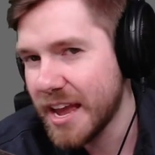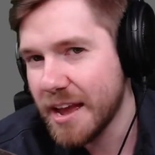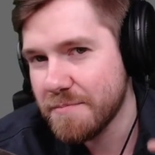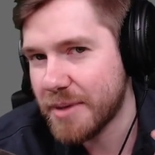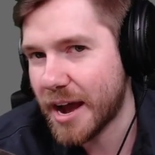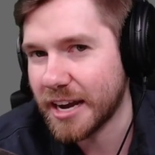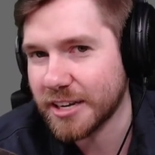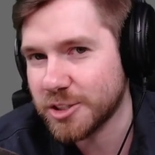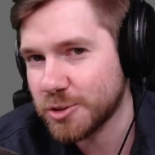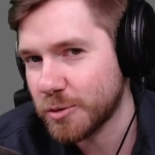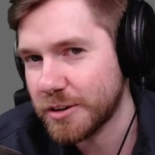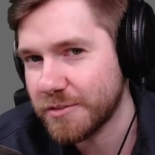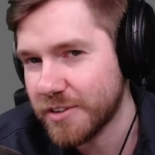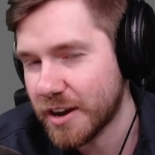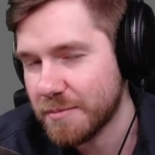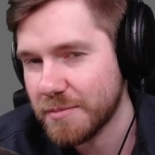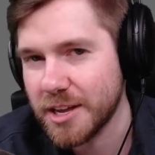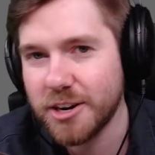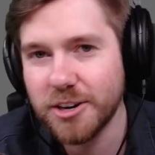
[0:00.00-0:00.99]
past
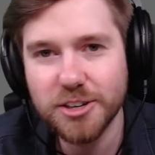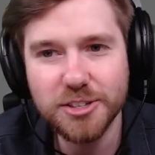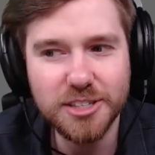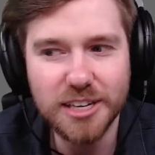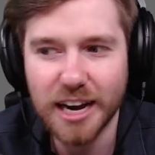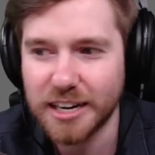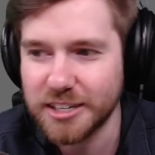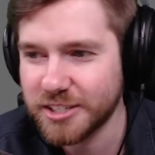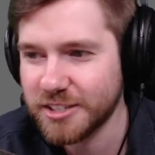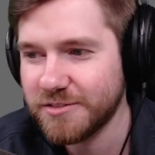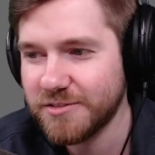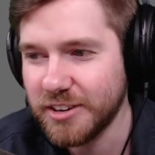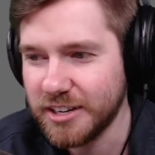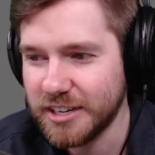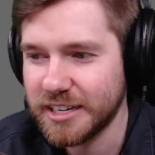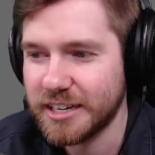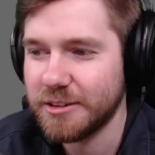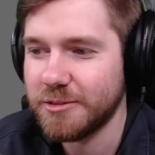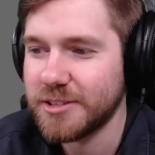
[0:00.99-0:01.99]
25 meters, I just felt
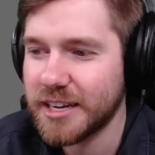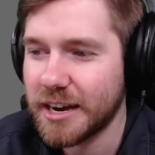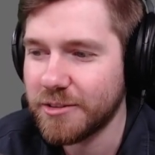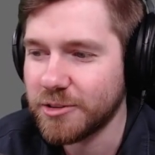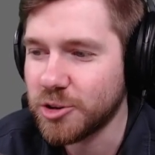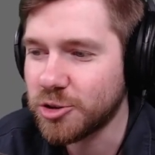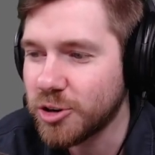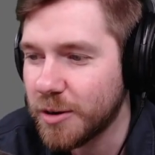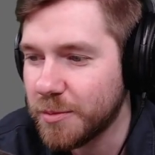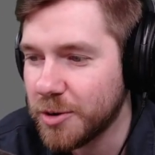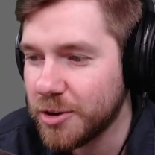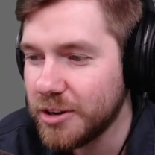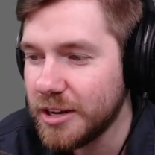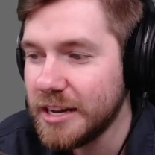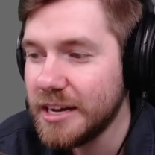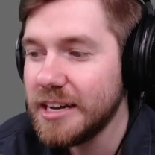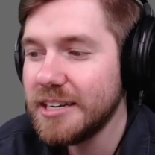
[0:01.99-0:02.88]
like it was having trouble.